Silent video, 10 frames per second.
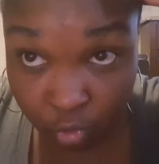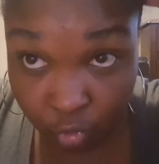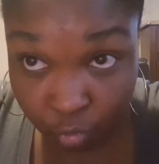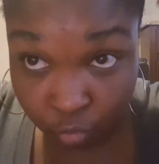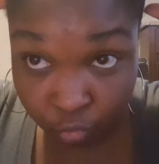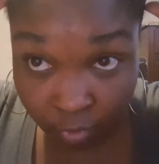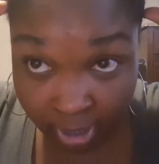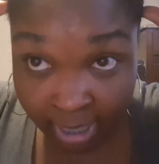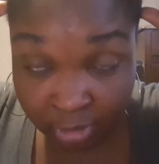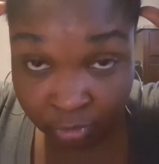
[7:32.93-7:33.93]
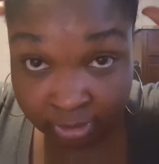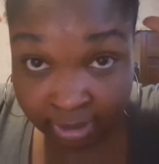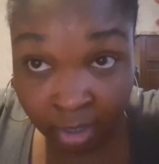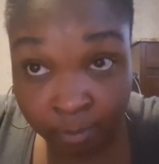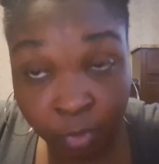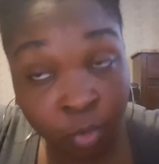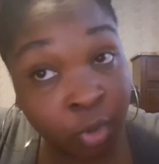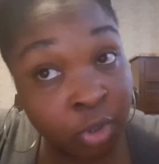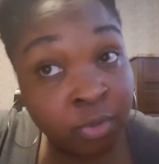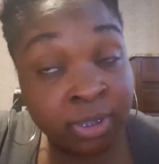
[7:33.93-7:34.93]
You scratch your scalp,
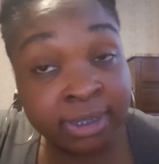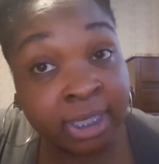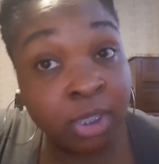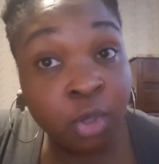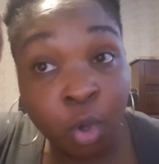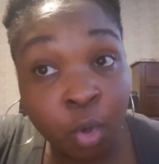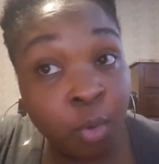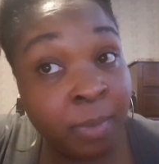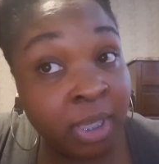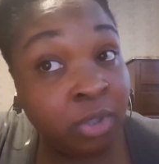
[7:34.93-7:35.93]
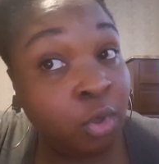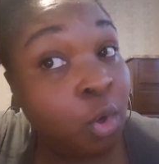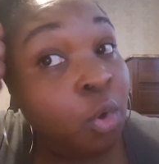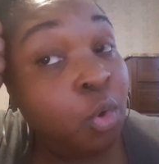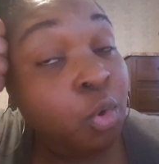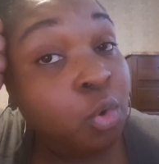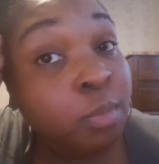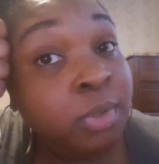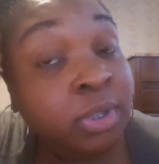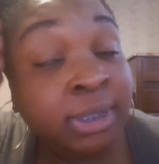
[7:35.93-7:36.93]
or you could take a comb and
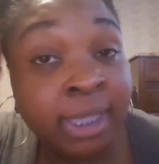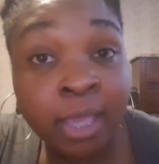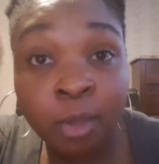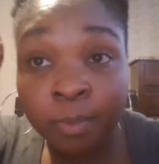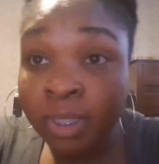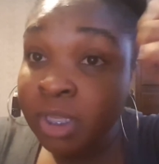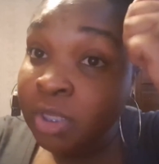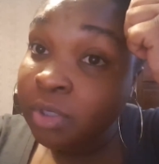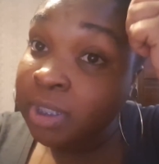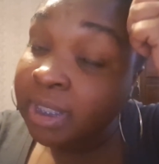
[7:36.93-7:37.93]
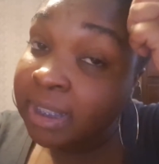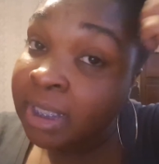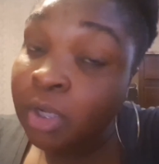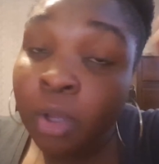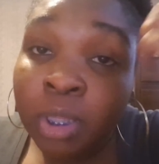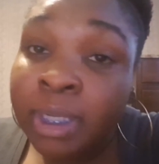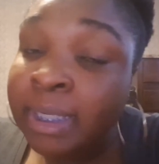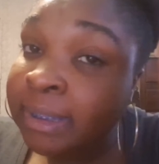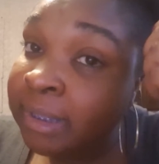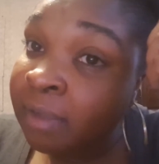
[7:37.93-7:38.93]
comb your scalp. You need to get all of
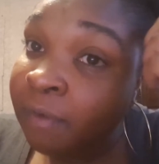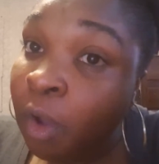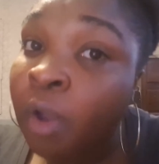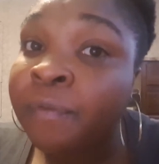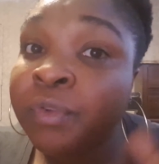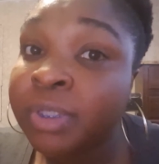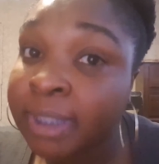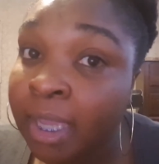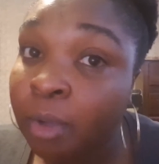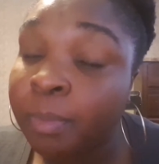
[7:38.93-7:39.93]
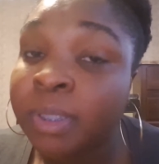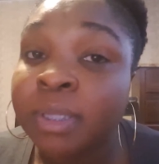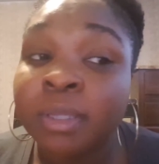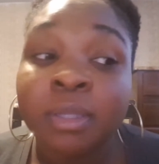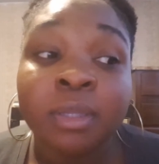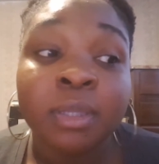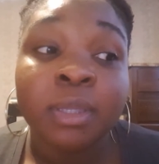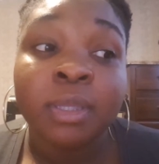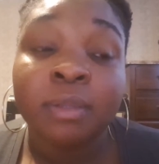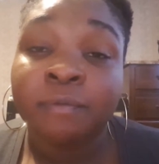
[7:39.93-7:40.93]
that stuff off your scalp
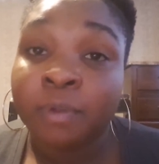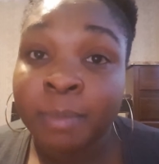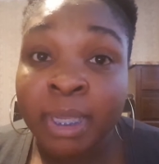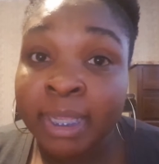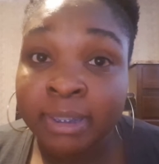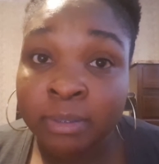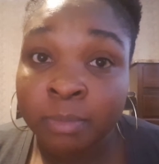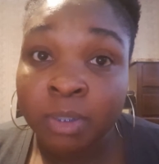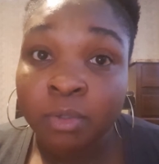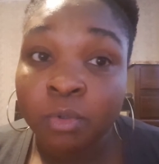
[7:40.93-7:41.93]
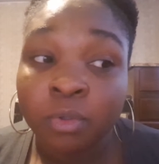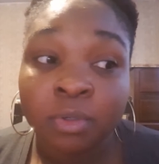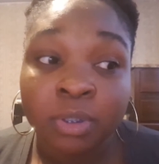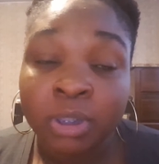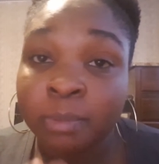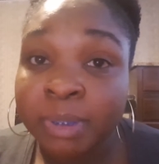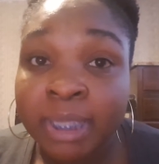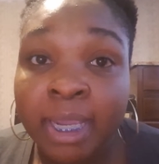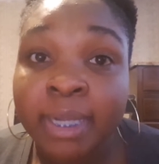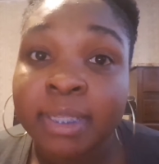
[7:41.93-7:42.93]
from that eczema or
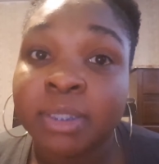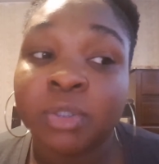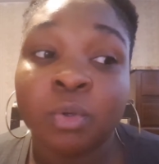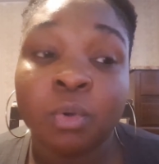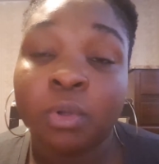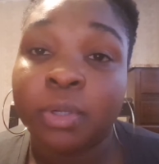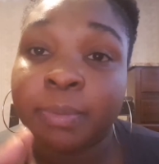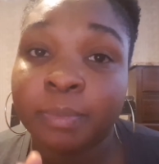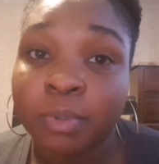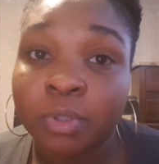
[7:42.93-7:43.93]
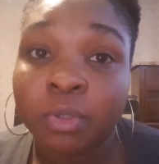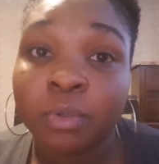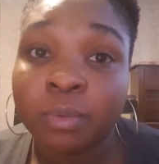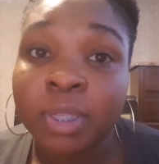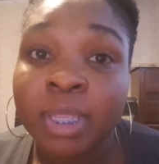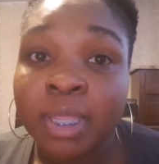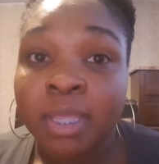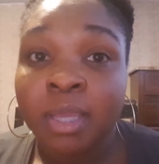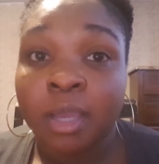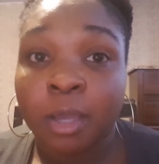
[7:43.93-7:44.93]
dermatitis, or, you know,
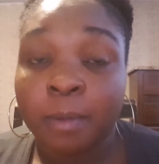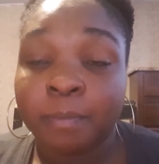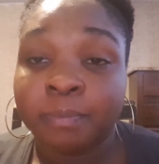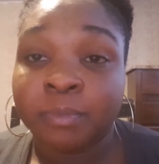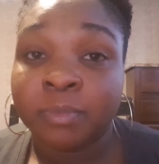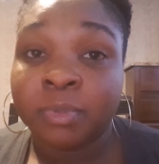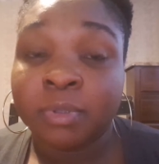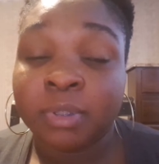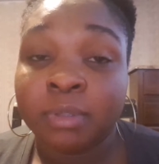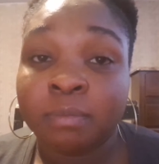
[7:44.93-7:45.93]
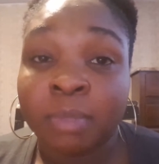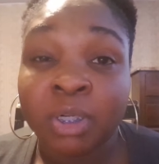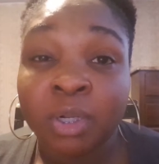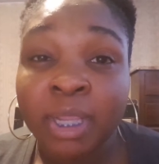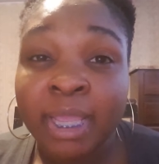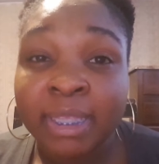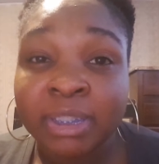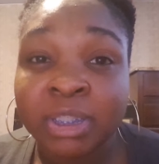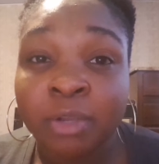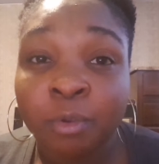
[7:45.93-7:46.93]
my daughter has
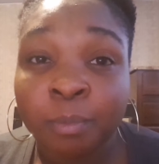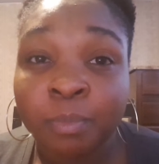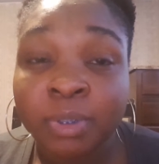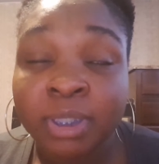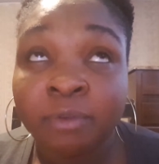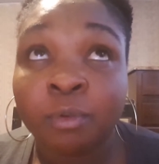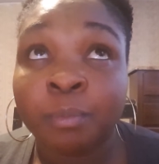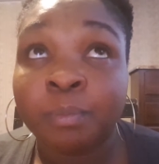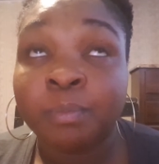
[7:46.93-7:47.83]
seborrheic